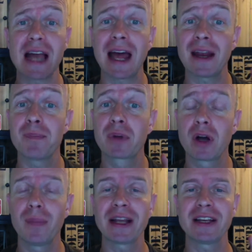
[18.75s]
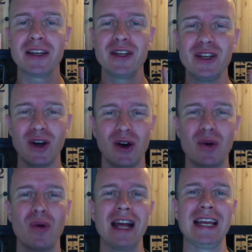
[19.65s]
and I'm coming your
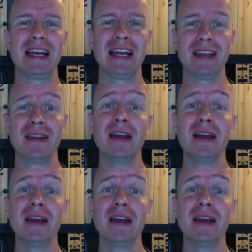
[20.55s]
way again.